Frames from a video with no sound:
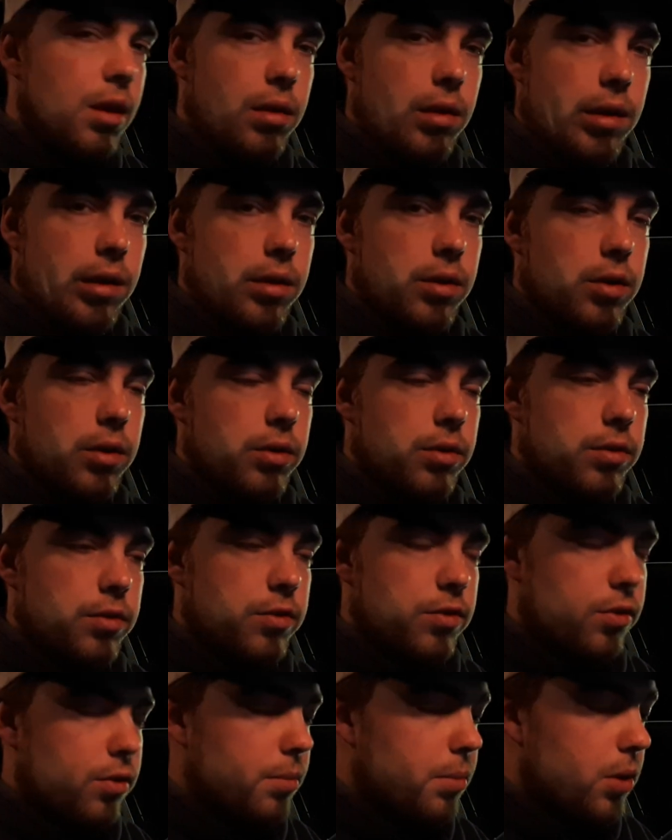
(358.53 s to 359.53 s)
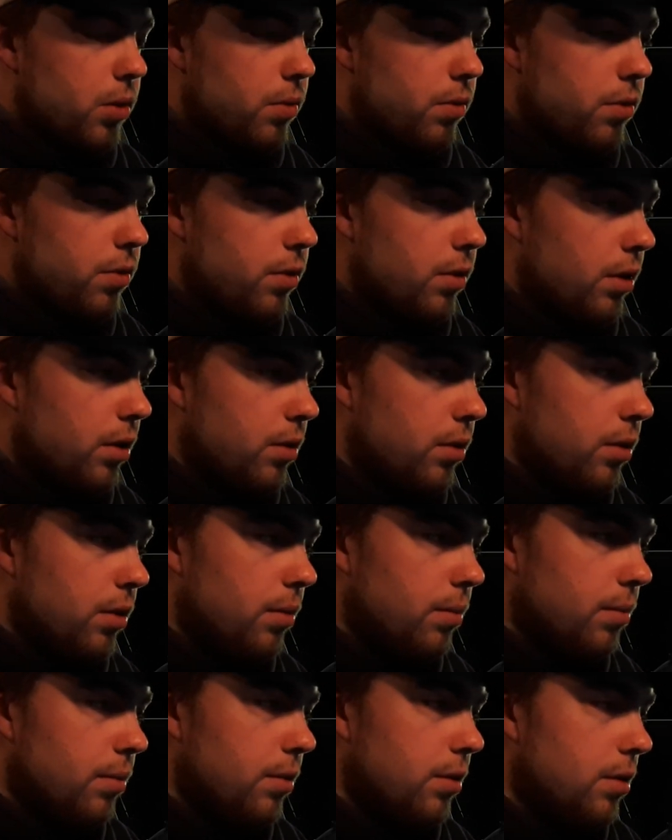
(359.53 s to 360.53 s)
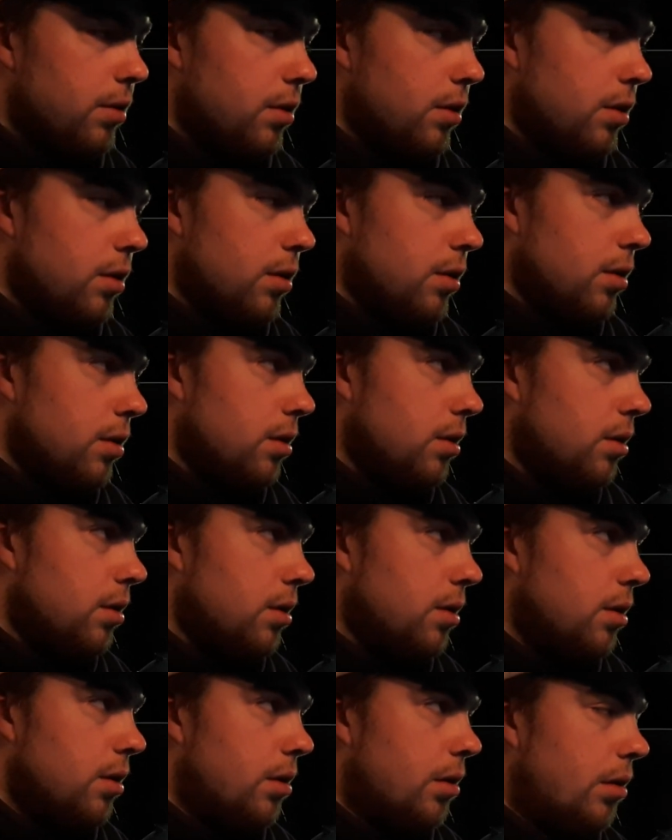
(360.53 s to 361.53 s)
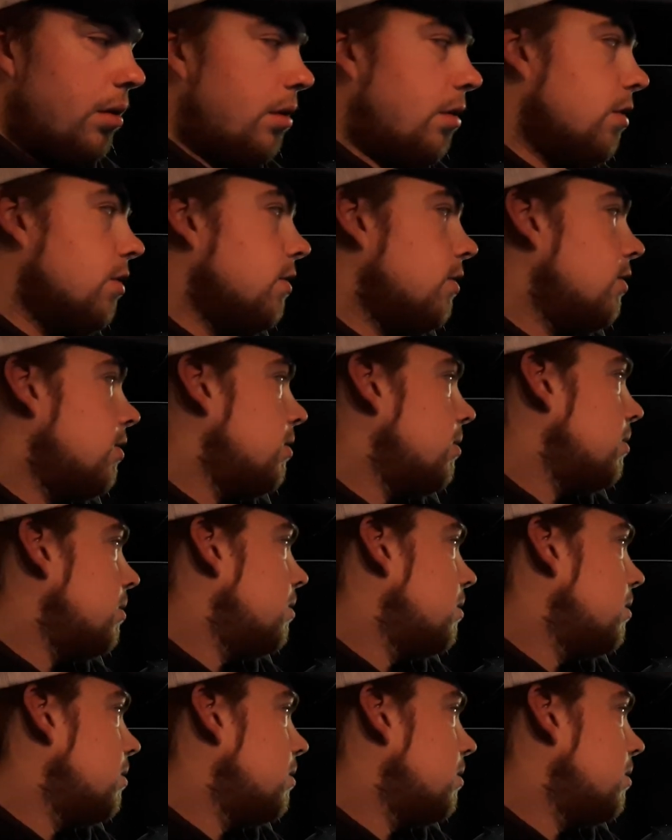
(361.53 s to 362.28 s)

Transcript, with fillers: And girls, or both. I don't know. Just.